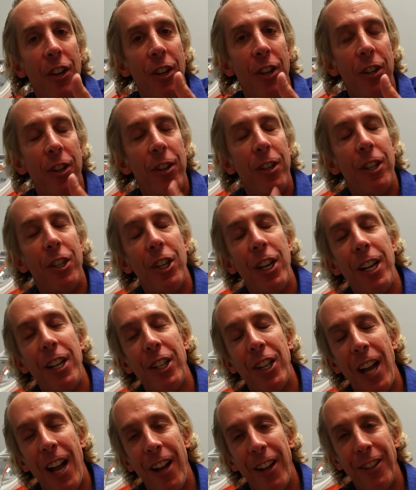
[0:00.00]
you to do the
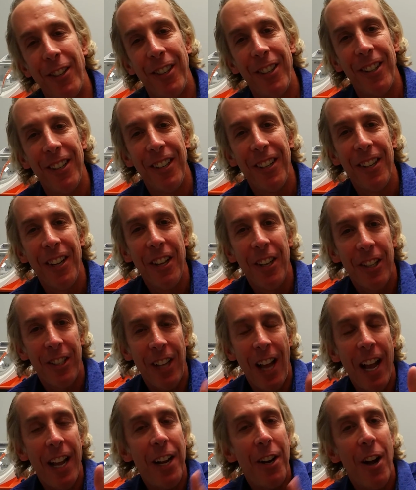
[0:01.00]
cheek challenge.
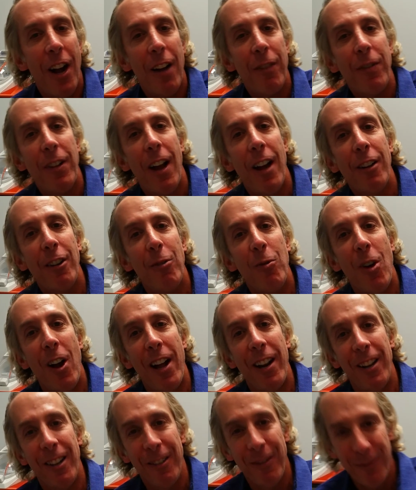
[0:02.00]
Signing off, Doctor
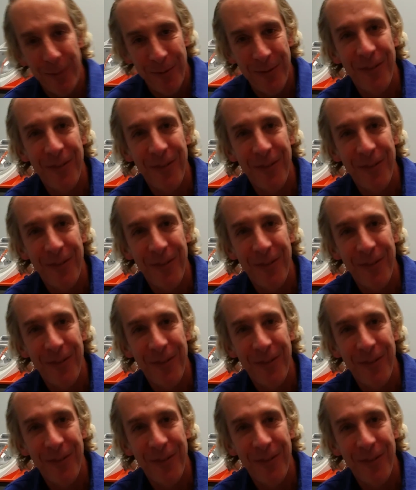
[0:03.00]
Weiner.